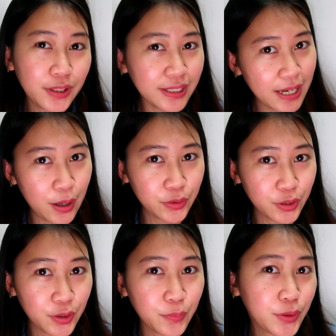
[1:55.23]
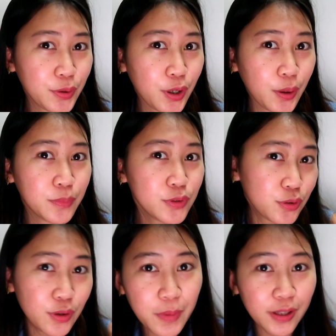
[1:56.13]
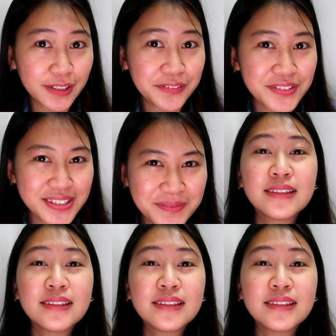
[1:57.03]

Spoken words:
encounter when you come to the Maldives.